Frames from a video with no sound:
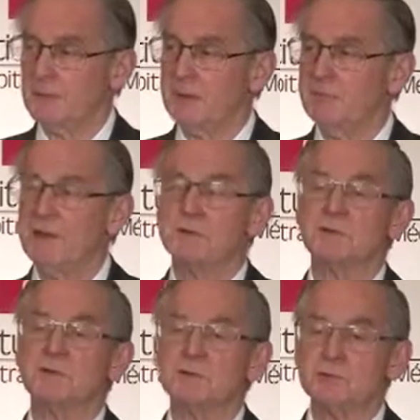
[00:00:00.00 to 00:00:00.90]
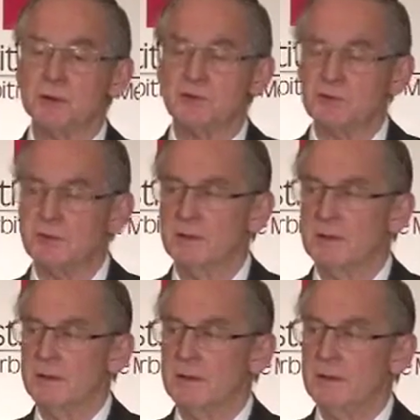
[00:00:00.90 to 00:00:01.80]
events, construction
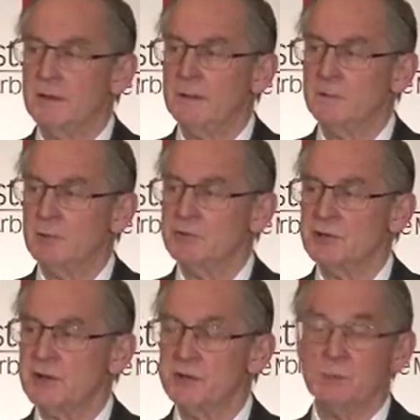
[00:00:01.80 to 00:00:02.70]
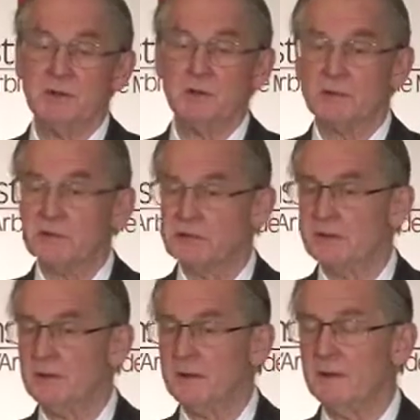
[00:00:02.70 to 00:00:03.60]
projects, but
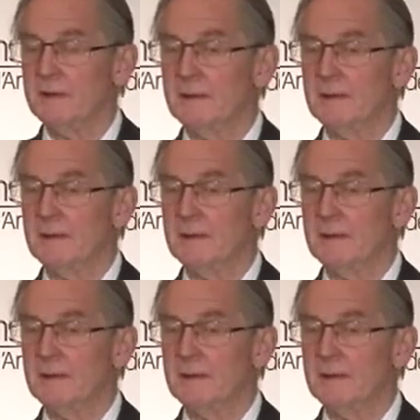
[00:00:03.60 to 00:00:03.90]
increasingly,